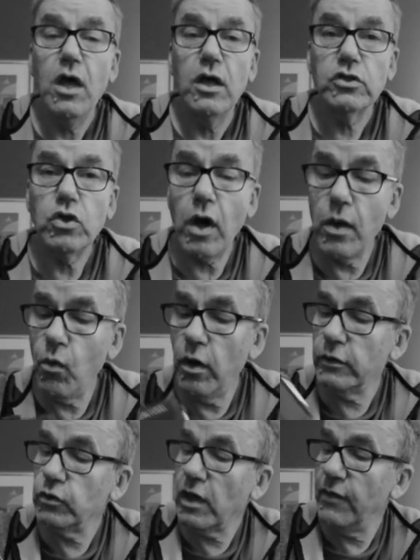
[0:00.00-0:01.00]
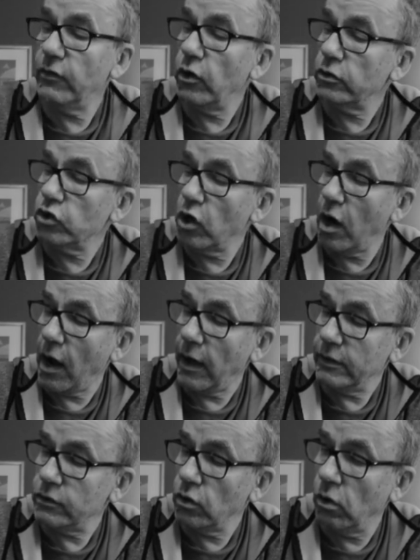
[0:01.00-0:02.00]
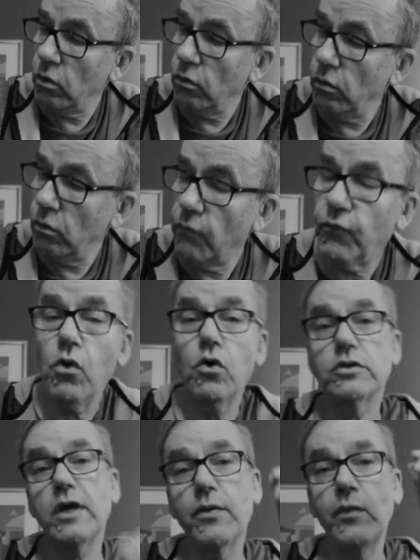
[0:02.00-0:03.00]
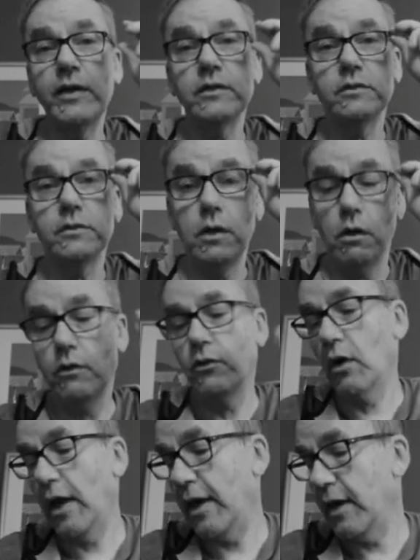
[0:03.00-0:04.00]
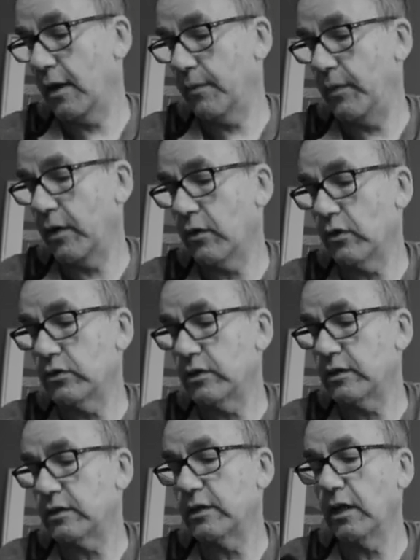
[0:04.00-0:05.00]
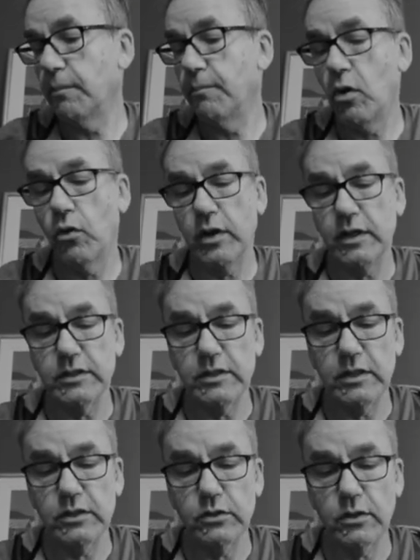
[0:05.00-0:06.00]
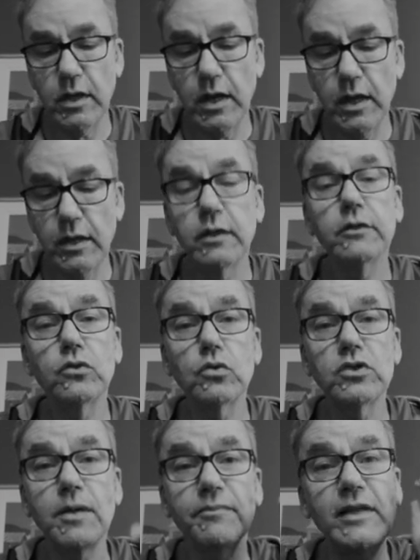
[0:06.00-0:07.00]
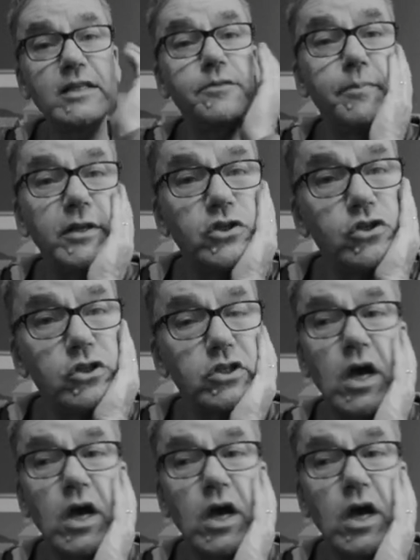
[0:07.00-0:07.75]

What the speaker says: So I wanted to give it a try. So of course I went on the lake because it's still boating season, and I took some test pictures.